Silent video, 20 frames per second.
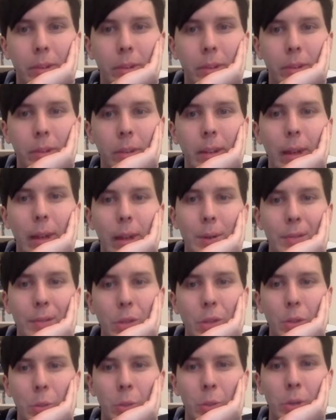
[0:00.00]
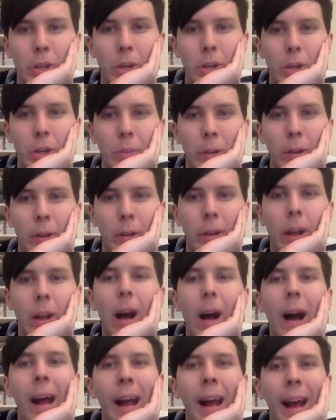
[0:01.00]
That was if the school was open.
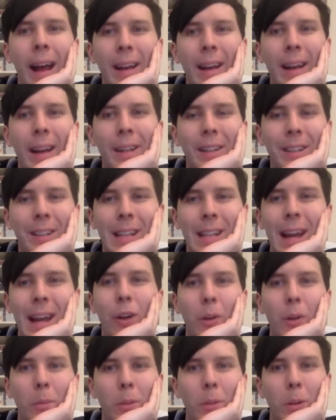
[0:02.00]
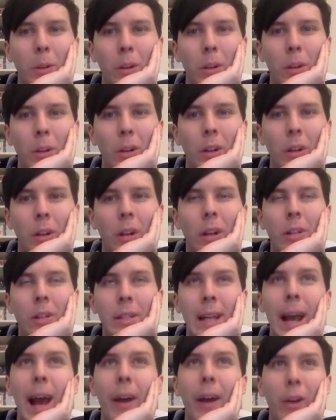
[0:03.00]
I had the terrible,
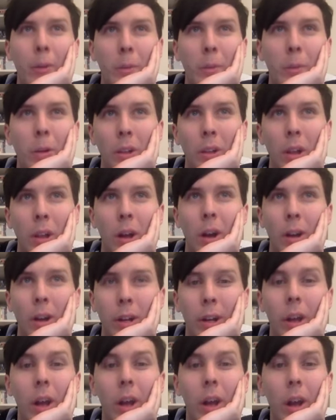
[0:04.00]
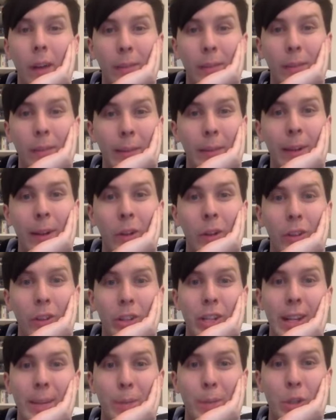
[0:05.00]
terrible luck of living on the
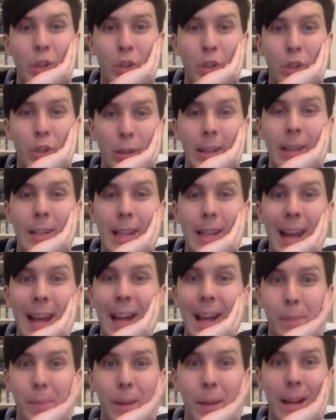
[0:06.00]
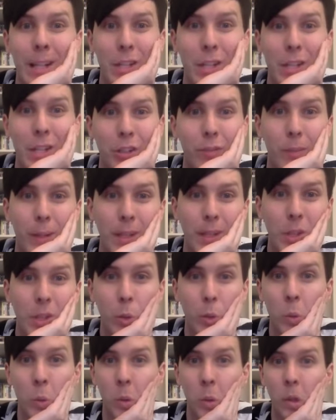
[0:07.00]
same street as the headmaster of my
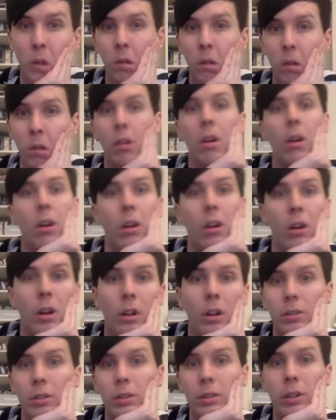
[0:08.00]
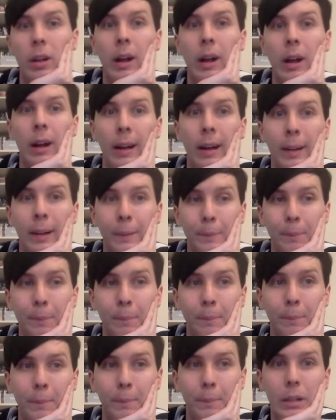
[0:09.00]
school.
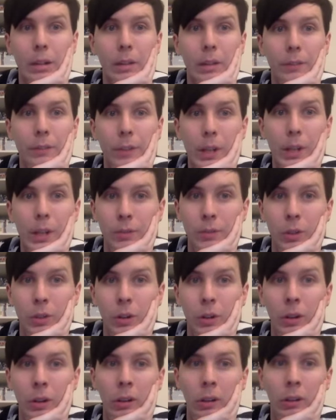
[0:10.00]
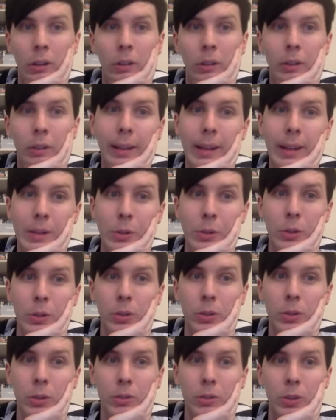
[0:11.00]
First of all, that's
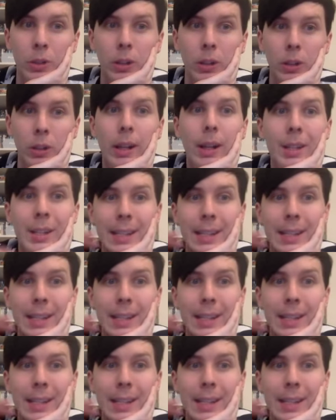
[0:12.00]
awful.